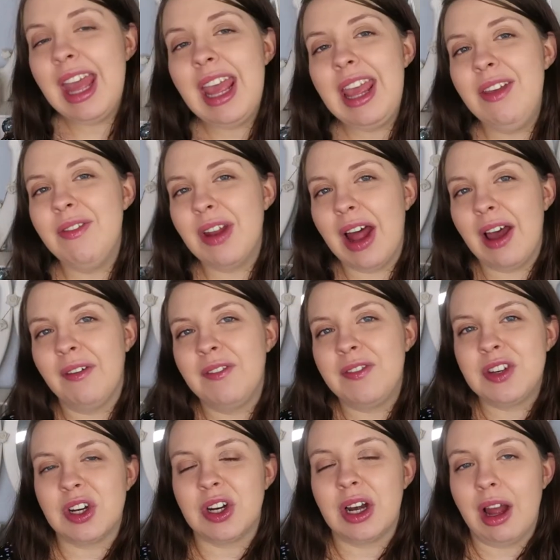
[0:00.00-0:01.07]
Even
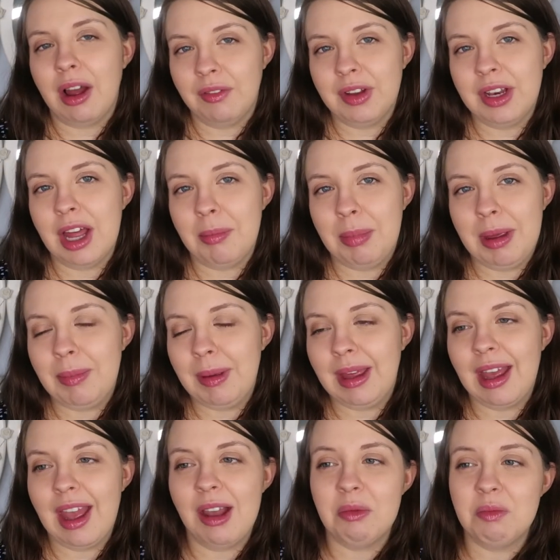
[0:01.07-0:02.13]
after having a
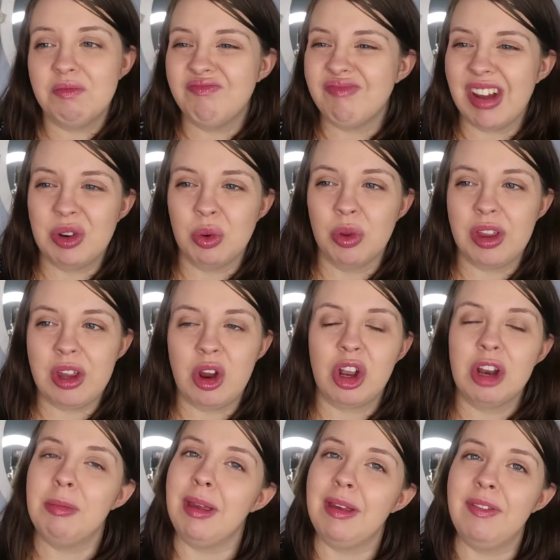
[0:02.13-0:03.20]
baby, I don't think you're
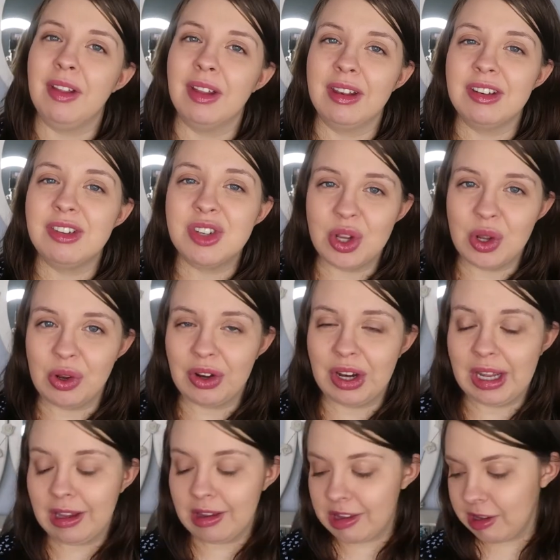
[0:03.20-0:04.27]
going to be feeling too great.